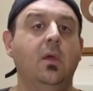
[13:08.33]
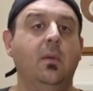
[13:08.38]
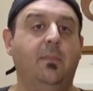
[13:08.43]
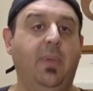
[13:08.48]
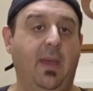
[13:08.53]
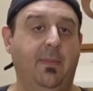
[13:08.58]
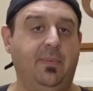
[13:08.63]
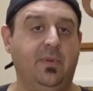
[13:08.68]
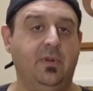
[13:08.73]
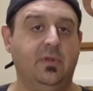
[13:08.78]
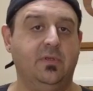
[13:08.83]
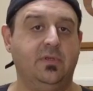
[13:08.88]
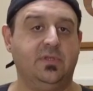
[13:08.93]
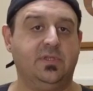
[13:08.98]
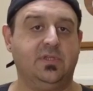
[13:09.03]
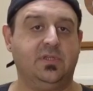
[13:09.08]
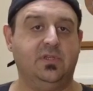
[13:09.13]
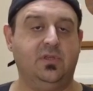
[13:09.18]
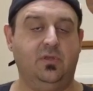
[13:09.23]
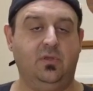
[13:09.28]

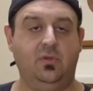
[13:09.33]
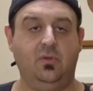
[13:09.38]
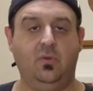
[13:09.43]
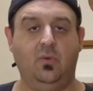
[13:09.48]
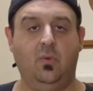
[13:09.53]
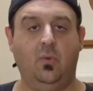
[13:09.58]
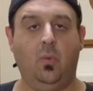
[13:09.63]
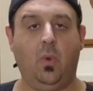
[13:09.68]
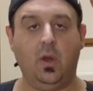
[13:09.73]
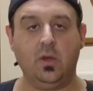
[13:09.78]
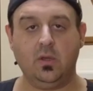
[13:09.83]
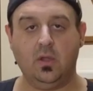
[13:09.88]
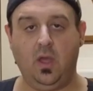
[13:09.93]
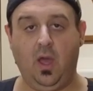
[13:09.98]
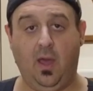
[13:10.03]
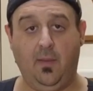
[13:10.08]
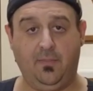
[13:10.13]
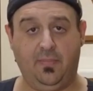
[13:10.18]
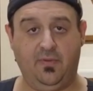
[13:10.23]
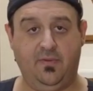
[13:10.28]
peppers to 1
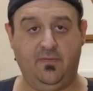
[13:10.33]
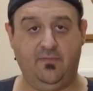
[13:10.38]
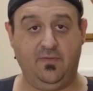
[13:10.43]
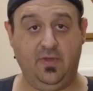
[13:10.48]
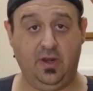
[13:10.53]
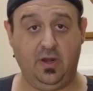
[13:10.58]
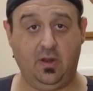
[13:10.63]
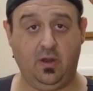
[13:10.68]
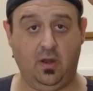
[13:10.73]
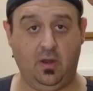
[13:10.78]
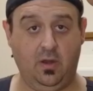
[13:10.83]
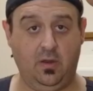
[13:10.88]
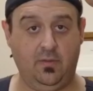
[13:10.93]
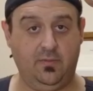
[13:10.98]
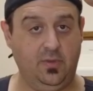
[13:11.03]
cup vinegar,